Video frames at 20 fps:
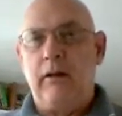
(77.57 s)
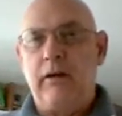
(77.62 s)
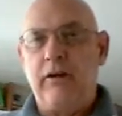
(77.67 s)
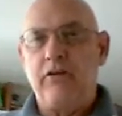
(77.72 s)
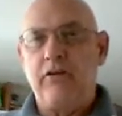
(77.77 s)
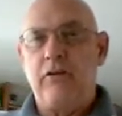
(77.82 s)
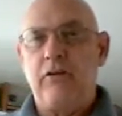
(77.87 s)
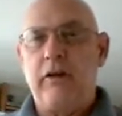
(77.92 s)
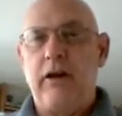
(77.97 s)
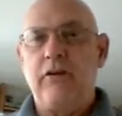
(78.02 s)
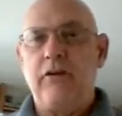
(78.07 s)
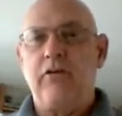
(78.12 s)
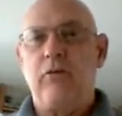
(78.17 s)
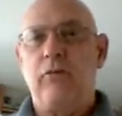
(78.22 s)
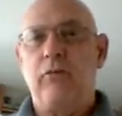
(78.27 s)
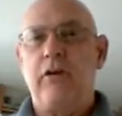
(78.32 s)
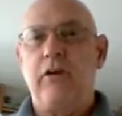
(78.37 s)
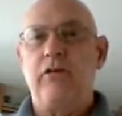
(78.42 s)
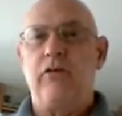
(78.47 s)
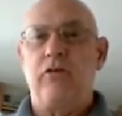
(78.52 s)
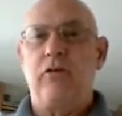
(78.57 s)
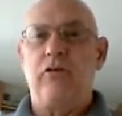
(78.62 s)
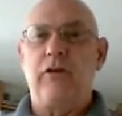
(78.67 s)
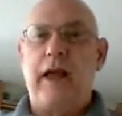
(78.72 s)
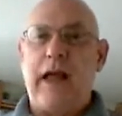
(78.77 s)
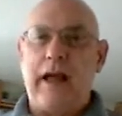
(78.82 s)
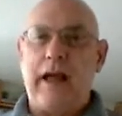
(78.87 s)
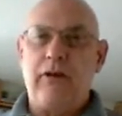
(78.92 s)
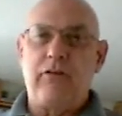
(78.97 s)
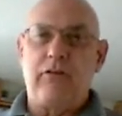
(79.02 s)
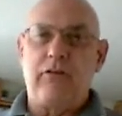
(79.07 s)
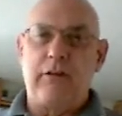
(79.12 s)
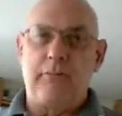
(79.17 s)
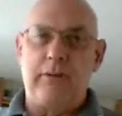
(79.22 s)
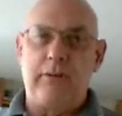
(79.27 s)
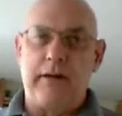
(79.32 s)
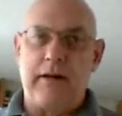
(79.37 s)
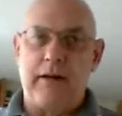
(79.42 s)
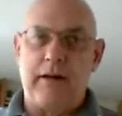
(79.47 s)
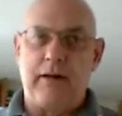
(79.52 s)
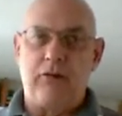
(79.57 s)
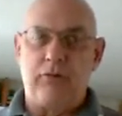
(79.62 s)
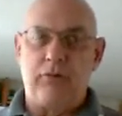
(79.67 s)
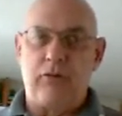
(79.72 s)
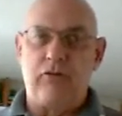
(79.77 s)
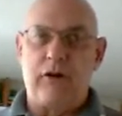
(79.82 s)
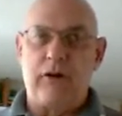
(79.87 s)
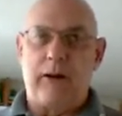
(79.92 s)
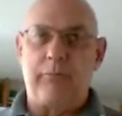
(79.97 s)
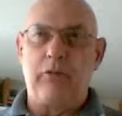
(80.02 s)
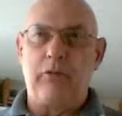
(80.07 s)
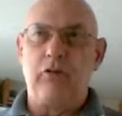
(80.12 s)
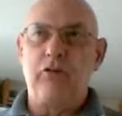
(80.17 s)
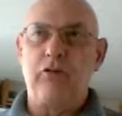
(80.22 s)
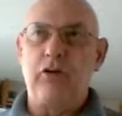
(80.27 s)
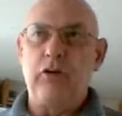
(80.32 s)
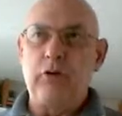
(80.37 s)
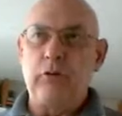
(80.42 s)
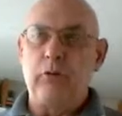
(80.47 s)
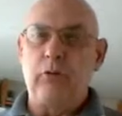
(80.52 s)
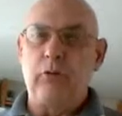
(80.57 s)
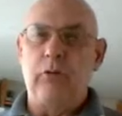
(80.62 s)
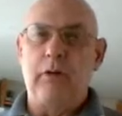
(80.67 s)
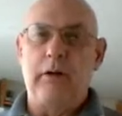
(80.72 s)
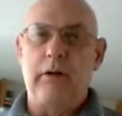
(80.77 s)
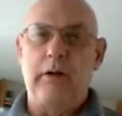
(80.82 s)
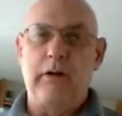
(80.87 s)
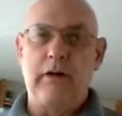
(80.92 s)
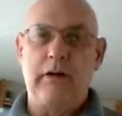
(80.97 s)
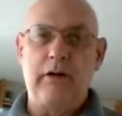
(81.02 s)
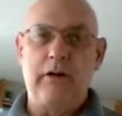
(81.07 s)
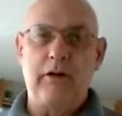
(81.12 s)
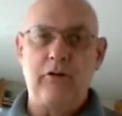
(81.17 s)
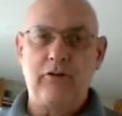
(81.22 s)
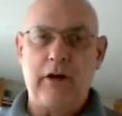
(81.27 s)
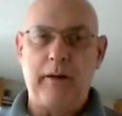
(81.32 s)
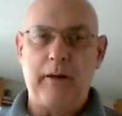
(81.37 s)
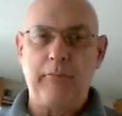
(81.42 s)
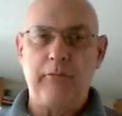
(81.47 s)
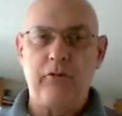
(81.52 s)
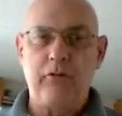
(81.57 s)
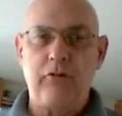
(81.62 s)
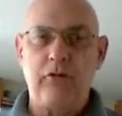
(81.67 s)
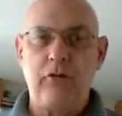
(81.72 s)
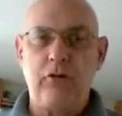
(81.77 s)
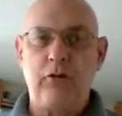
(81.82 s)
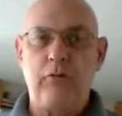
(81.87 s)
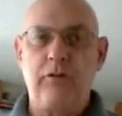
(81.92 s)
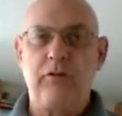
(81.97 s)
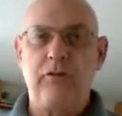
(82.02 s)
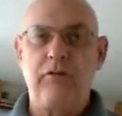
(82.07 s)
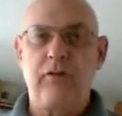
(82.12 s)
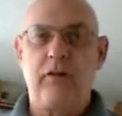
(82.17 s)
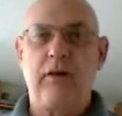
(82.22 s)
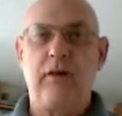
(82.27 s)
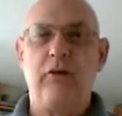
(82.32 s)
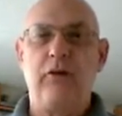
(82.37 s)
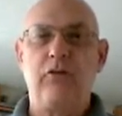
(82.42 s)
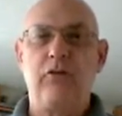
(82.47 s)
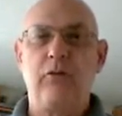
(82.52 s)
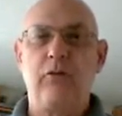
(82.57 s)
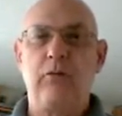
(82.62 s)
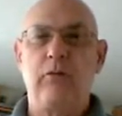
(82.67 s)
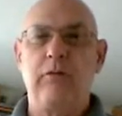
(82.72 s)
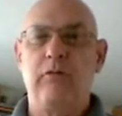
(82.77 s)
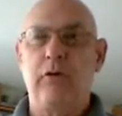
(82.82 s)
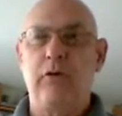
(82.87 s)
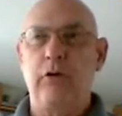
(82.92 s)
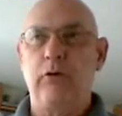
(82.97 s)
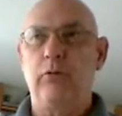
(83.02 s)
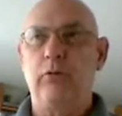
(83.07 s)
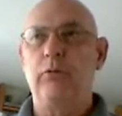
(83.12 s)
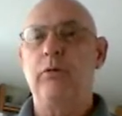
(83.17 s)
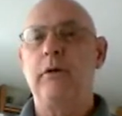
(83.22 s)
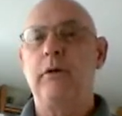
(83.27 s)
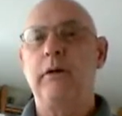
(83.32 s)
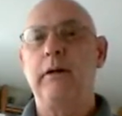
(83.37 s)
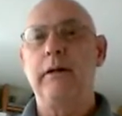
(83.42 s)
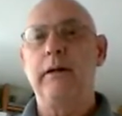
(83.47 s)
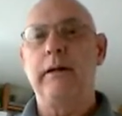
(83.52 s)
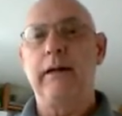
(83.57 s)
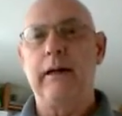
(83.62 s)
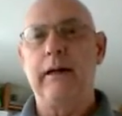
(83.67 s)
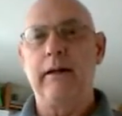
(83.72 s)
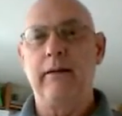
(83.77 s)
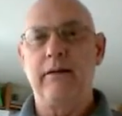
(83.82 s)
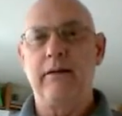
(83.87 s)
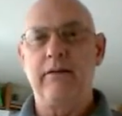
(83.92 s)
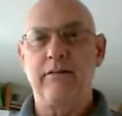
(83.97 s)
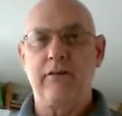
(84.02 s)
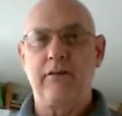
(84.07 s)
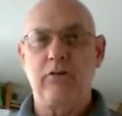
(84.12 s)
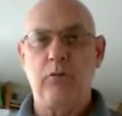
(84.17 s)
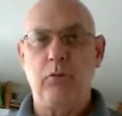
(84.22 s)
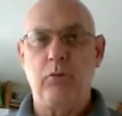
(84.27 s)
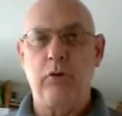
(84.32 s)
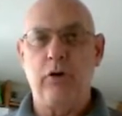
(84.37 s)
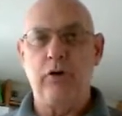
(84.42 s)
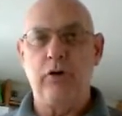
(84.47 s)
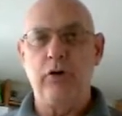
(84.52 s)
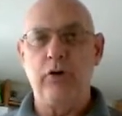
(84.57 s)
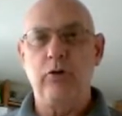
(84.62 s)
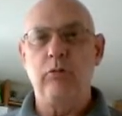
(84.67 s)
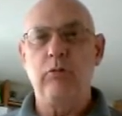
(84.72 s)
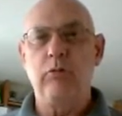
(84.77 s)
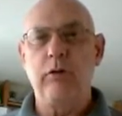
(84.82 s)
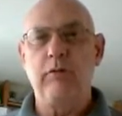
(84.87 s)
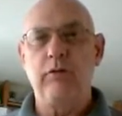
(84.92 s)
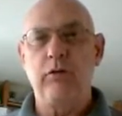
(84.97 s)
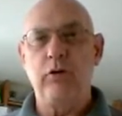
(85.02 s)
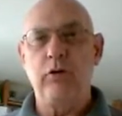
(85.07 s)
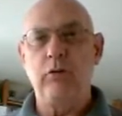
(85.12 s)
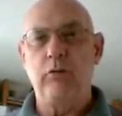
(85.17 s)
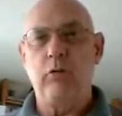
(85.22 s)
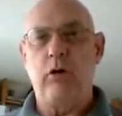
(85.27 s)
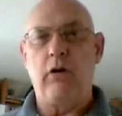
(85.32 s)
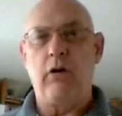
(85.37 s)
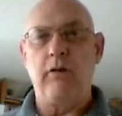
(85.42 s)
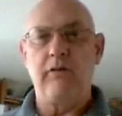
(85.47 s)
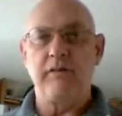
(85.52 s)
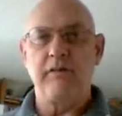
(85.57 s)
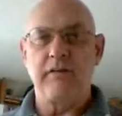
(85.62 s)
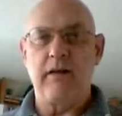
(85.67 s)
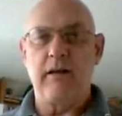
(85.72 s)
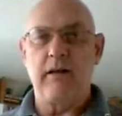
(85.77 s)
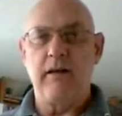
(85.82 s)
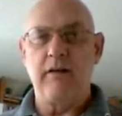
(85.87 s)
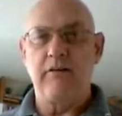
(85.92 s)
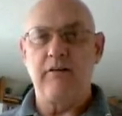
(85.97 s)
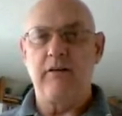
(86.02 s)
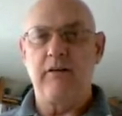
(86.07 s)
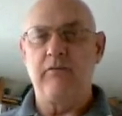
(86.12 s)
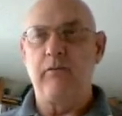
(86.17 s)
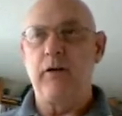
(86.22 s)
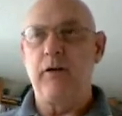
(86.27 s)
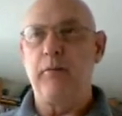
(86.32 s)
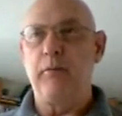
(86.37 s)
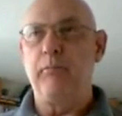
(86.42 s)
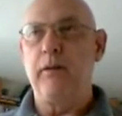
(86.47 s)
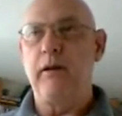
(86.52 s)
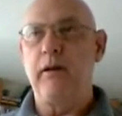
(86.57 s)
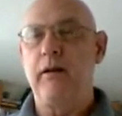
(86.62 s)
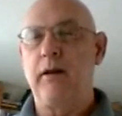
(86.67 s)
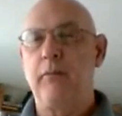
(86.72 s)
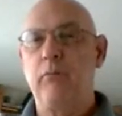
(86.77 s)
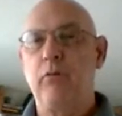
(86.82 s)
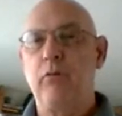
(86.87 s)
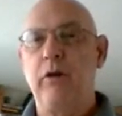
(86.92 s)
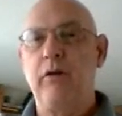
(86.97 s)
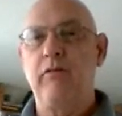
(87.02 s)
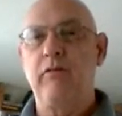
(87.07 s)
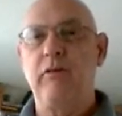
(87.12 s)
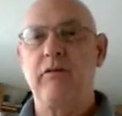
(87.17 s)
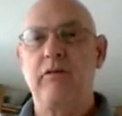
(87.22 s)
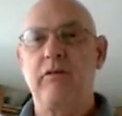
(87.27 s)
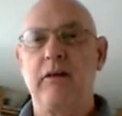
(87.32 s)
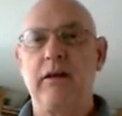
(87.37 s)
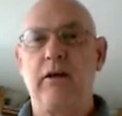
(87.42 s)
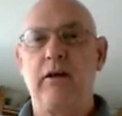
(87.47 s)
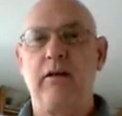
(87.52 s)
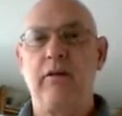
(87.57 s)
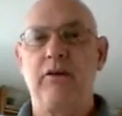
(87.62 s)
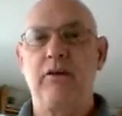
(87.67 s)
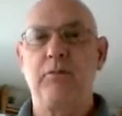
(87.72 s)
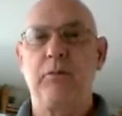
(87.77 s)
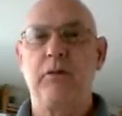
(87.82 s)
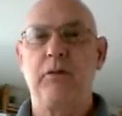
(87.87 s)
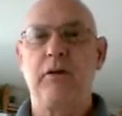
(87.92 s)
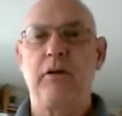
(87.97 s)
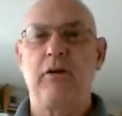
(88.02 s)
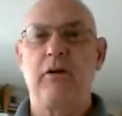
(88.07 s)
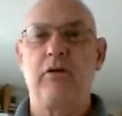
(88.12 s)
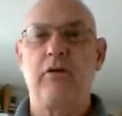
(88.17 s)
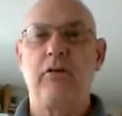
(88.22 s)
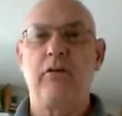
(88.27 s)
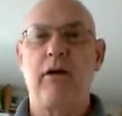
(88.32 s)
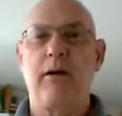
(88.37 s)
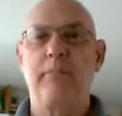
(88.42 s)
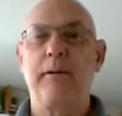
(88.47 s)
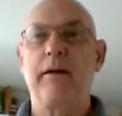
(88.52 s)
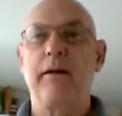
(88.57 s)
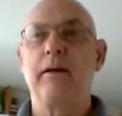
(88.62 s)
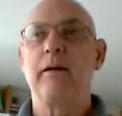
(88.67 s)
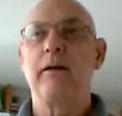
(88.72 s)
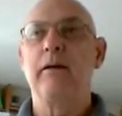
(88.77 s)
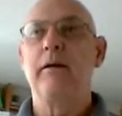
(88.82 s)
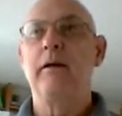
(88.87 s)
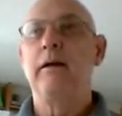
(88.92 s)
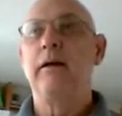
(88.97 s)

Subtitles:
The dissertation research actually begins with Chapter 2. Chapter 2 is the literature review, and this is where you review all the studies that have been done previously on this particular topic.